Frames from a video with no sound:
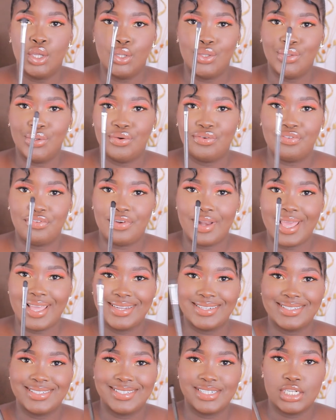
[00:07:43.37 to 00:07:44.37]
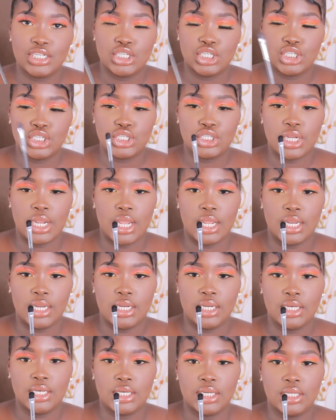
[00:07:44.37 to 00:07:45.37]
your flat
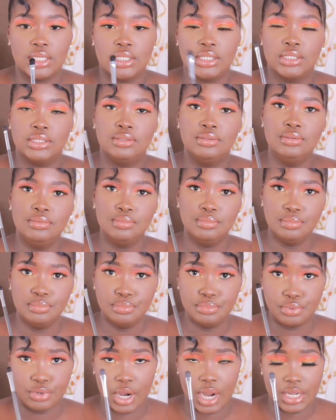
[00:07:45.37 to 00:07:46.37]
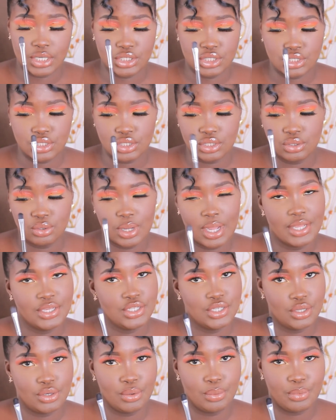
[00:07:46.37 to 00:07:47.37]
shade brush, your
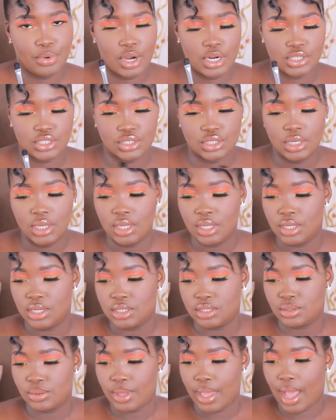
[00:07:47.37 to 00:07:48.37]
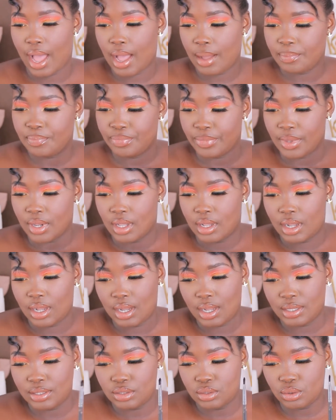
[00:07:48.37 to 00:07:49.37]
eyeshadow brush. So yeah,
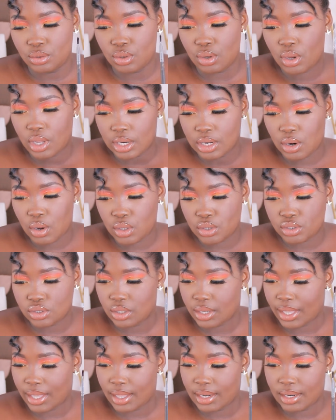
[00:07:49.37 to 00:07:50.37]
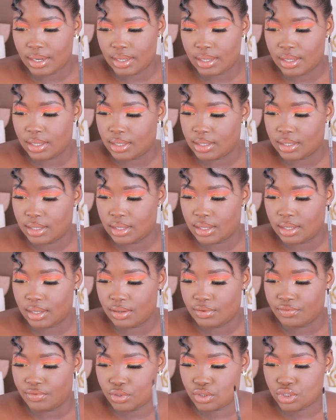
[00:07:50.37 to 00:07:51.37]
you can also get
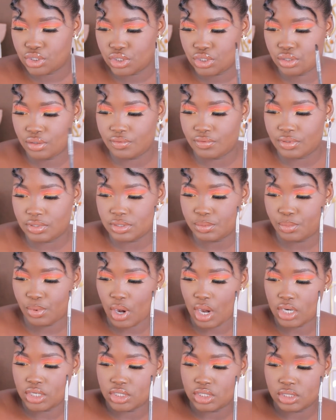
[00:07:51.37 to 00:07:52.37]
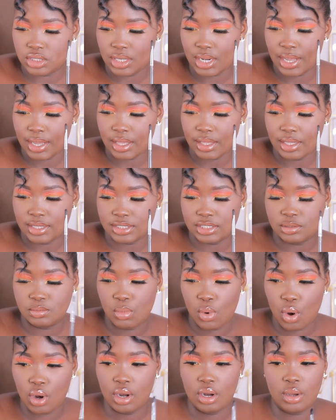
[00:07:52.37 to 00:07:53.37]
a version of this brush, like a
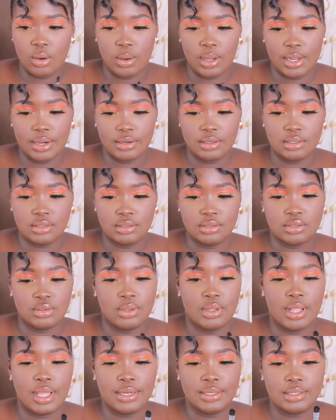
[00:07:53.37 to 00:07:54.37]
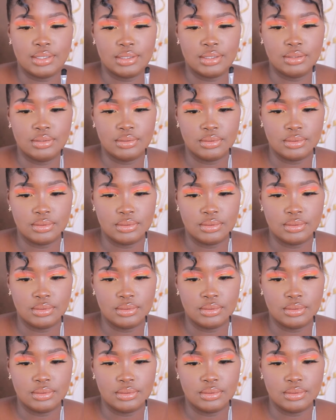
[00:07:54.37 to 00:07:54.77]
smaller one, so that,